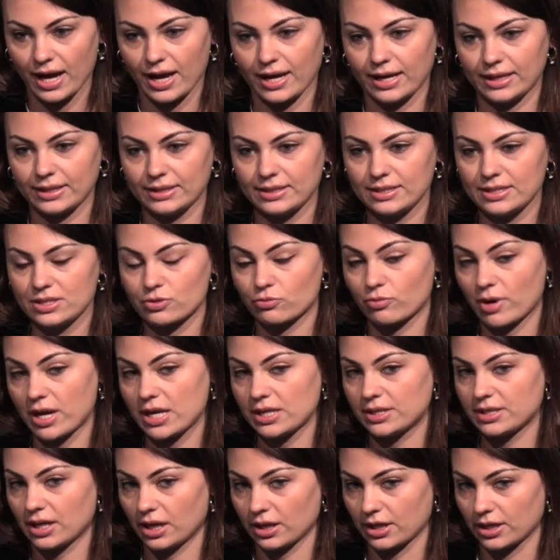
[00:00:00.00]
and
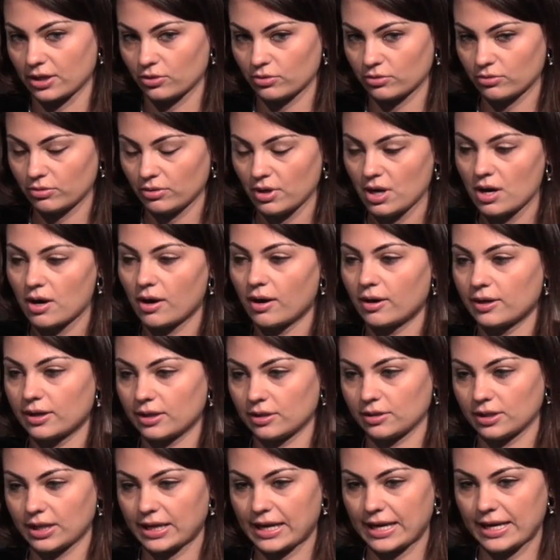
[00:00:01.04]
Ray Dalio are
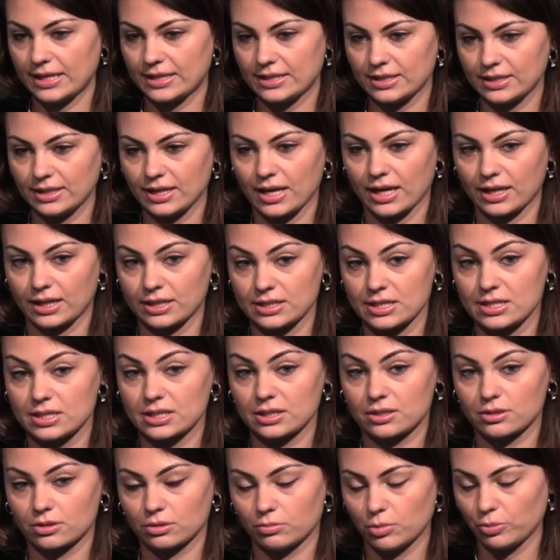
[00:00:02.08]
allocating a
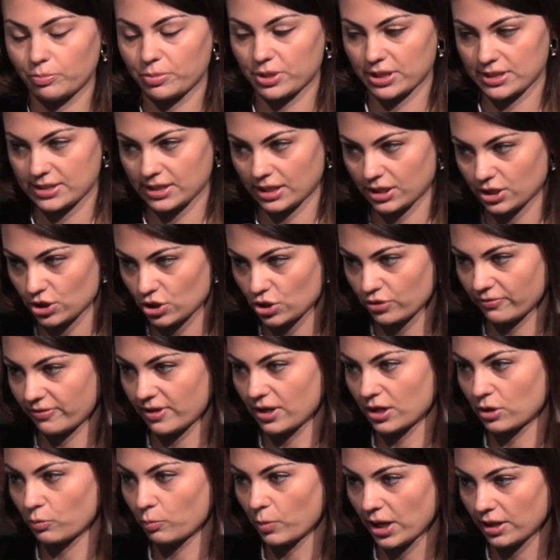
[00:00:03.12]
considerable percentage of
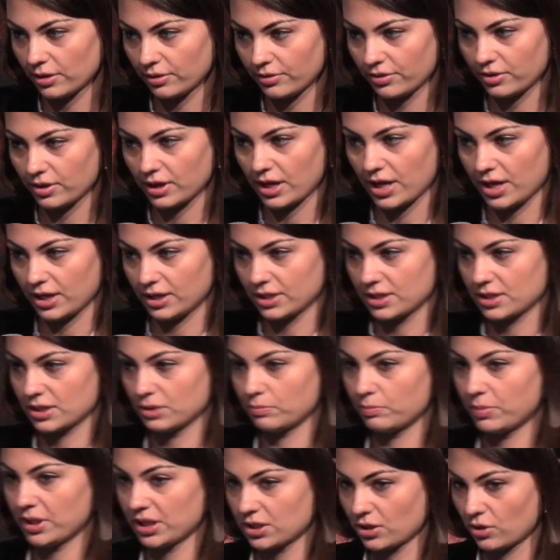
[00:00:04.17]
their wealth into
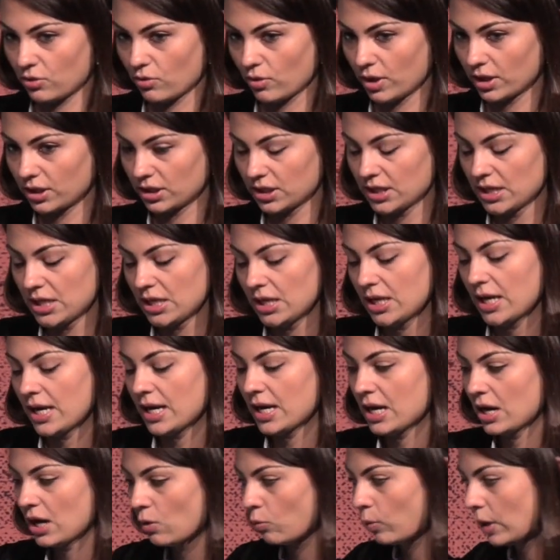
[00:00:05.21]
Bitcoin,
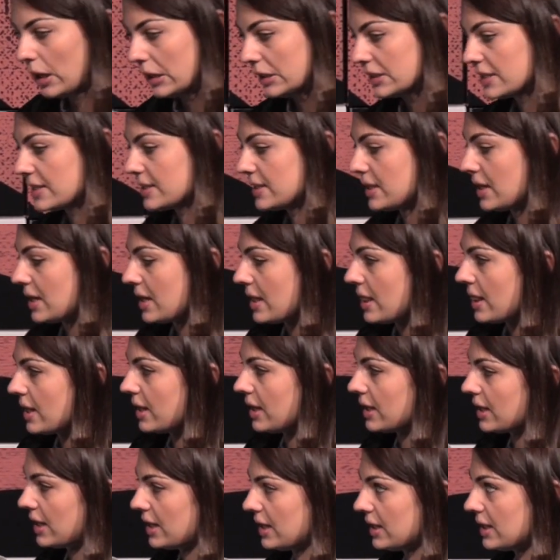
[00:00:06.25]
while saying
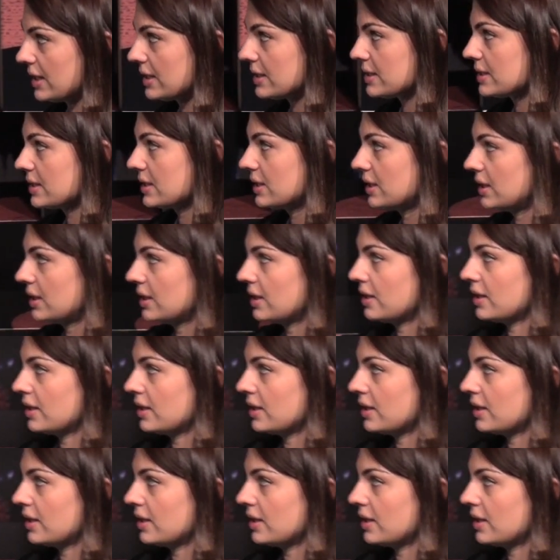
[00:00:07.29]
that it is